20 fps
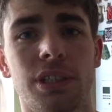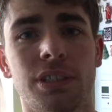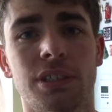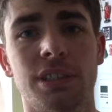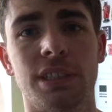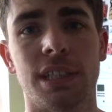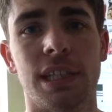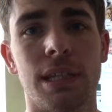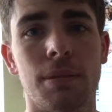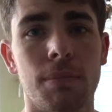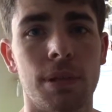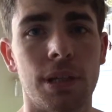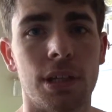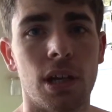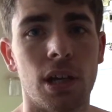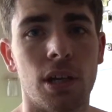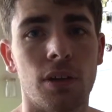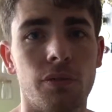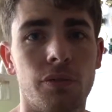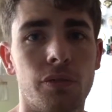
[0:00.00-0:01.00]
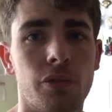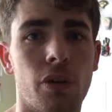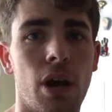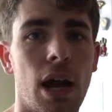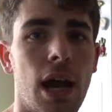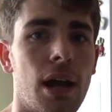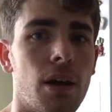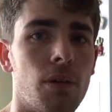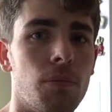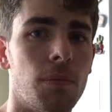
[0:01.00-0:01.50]
to keep me going
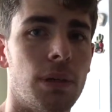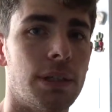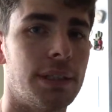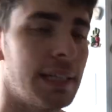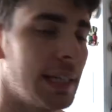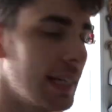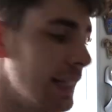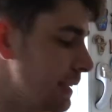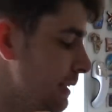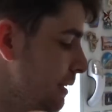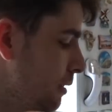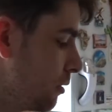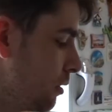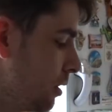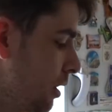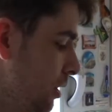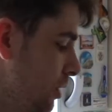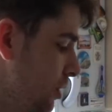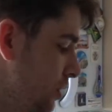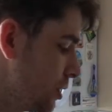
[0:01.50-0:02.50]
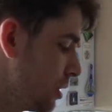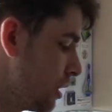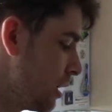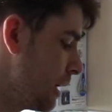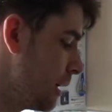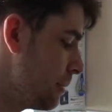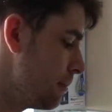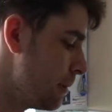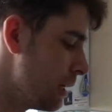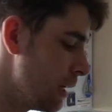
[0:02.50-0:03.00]
throughout my day till
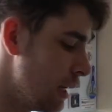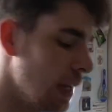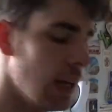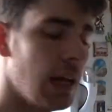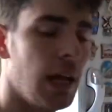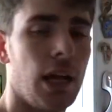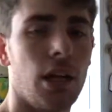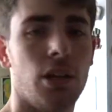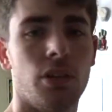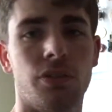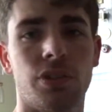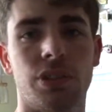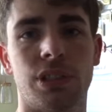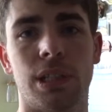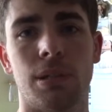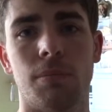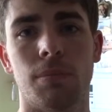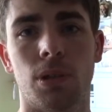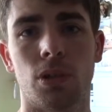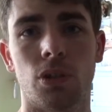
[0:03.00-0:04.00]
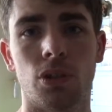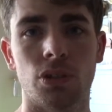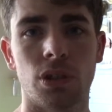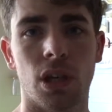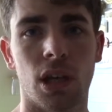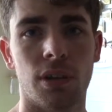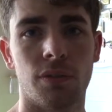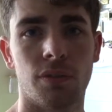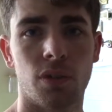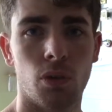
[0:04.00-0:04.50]
lunchtime. And obviously, because
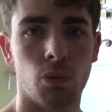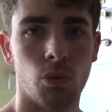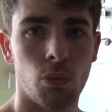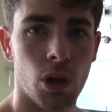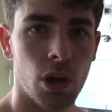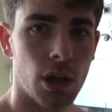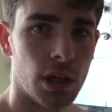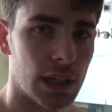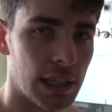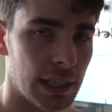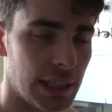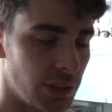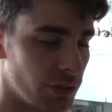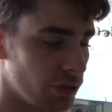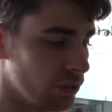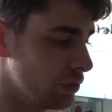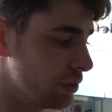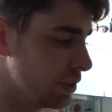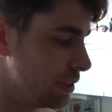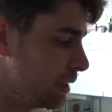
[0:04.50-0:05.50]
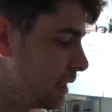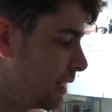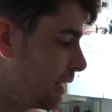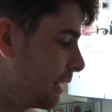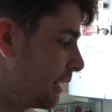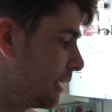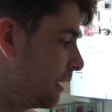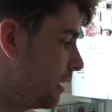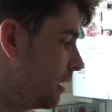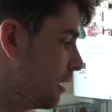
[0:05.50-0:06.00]
I've got work later on today,
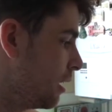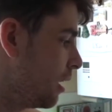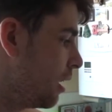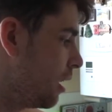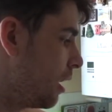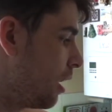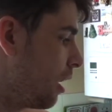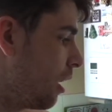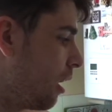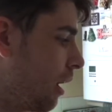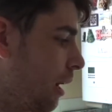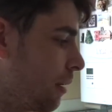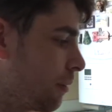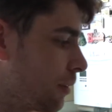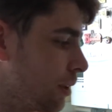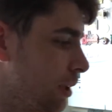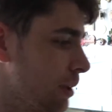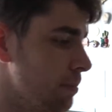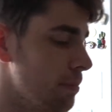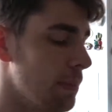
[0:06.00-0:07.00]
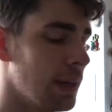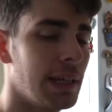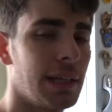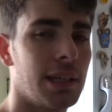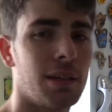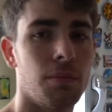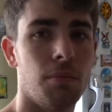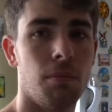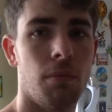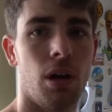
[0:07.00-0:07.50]
I'm going to make
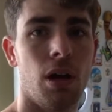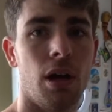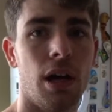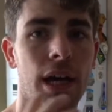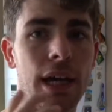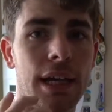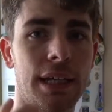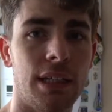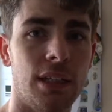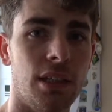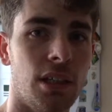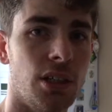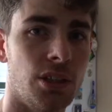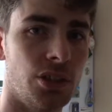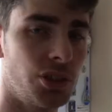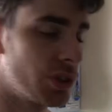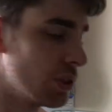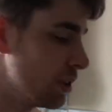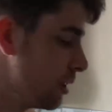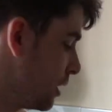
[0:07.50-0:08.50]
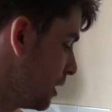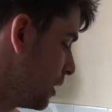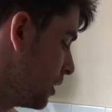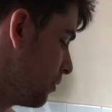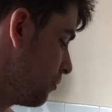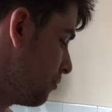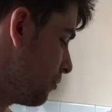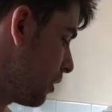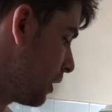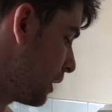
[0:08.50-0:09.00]
my lunch
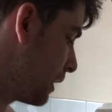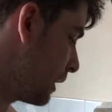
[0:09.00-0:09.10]
right